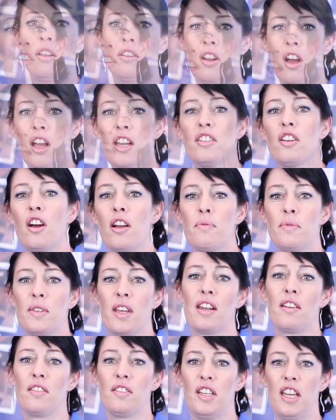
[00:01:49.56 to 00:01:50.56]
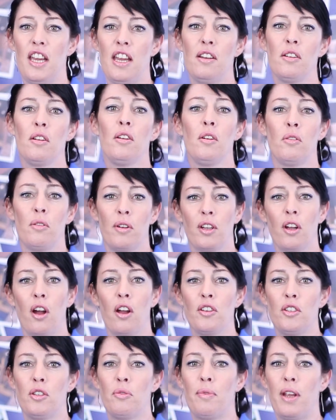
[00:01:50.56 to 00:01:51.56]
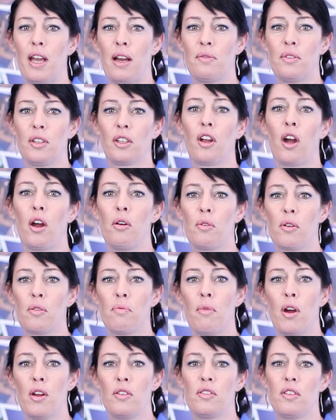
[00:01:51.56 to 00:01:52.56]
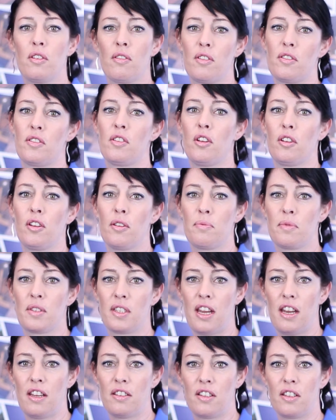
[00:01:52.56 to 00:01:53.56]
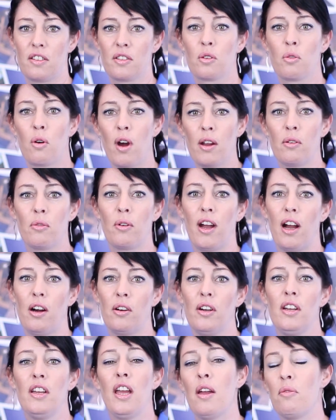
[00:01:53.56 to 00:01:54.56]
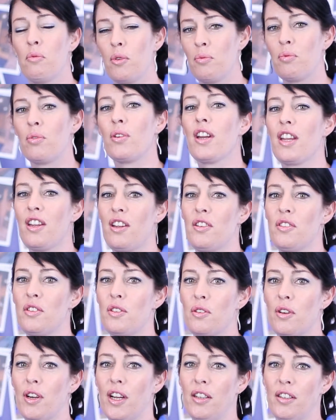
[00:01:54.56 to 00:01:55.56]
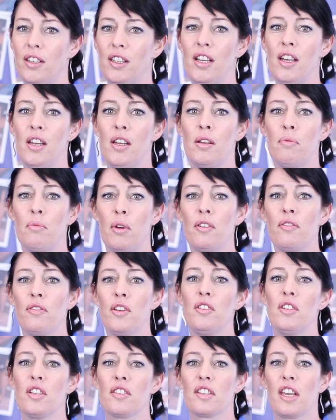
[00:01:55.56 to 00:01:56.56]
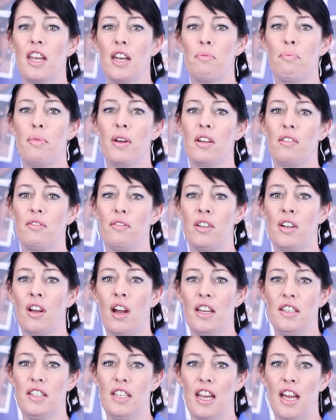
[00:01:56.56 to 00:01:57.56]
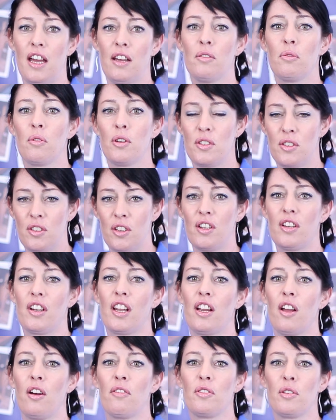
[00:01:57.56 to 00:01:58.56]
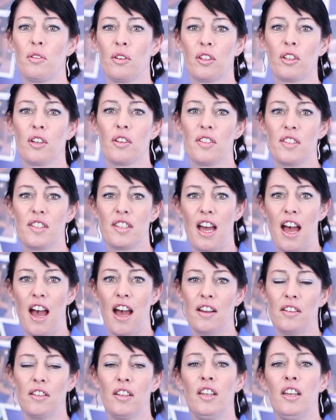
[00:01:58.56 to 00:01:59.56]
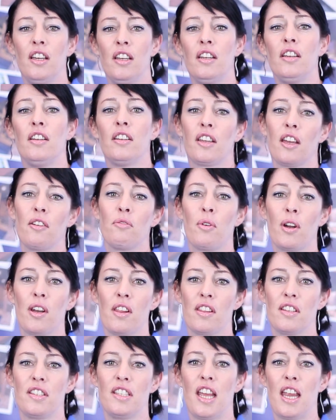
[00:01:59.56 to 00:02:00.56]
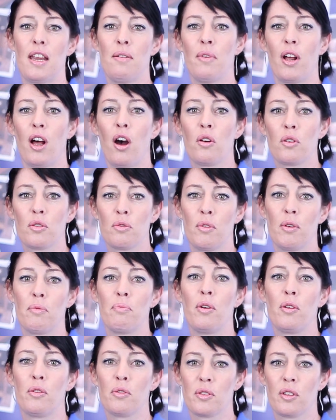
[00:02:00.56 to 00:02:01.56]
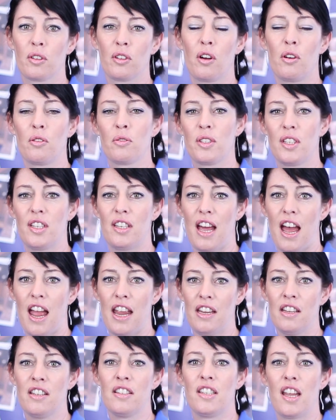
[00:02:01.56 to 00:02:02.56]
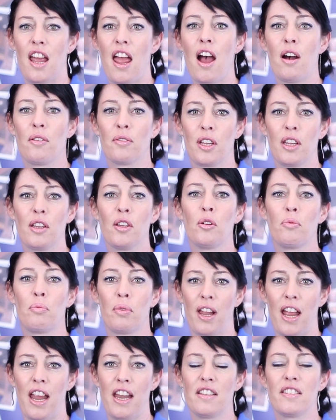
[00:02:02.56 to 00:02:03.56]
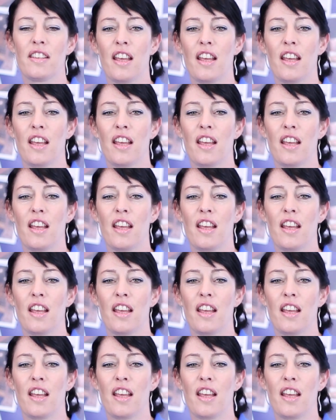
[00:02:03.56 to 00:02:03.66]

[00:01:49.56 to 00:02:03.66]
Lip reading: 9 times out of 10, we're going to be able to cope with most of the circumstances quite well, and we're pretty used to it. But if you just get a bit of an idea, we're certainly off to a good start. Give one of the team at Ultimate Pools a call today to help get your plans